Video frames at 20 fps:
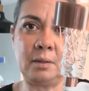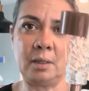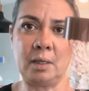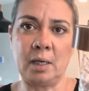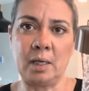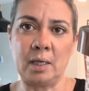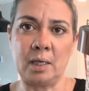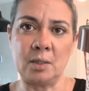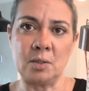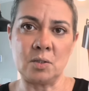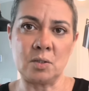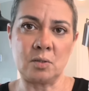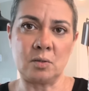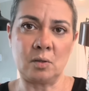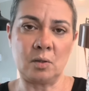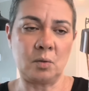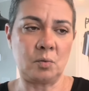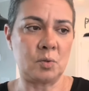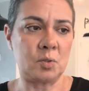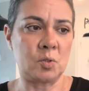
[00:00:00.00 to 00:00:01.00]
And I just thought
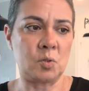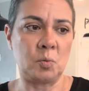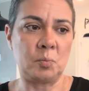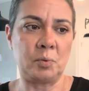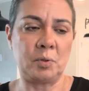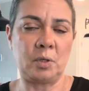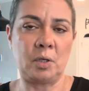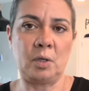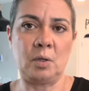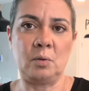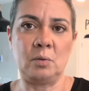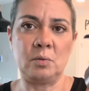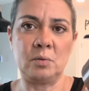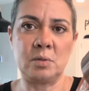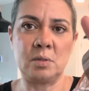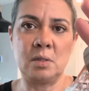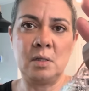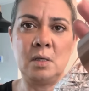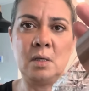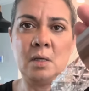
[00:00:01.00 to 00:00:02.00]
they were super
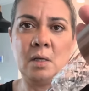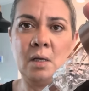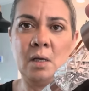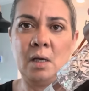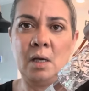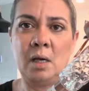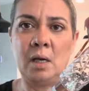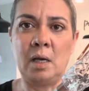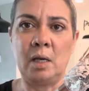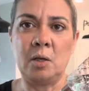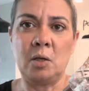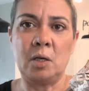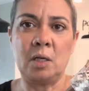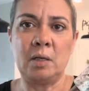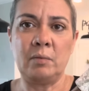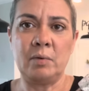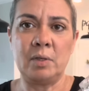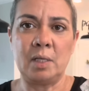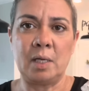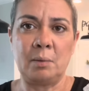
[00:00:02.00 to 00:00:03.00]
cute. You can
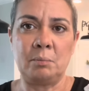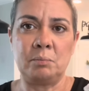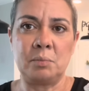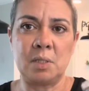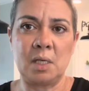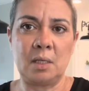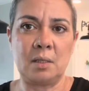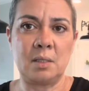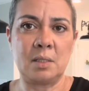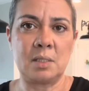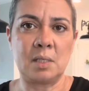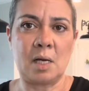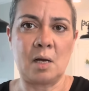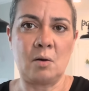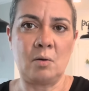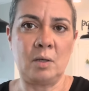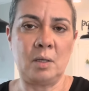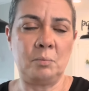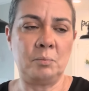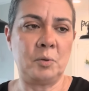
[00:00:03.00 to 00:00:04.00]
even like take this
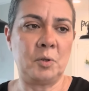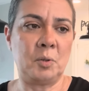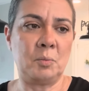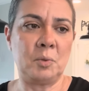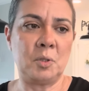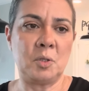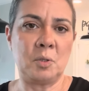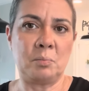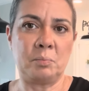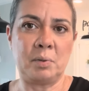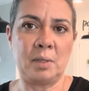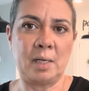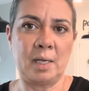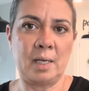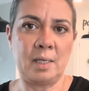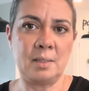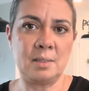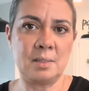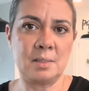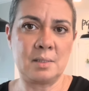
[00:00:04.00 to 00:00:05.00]
out and put them in your
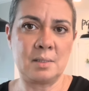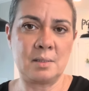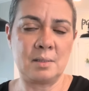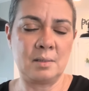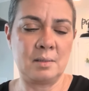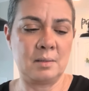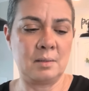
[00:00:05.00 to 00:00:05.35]
plants.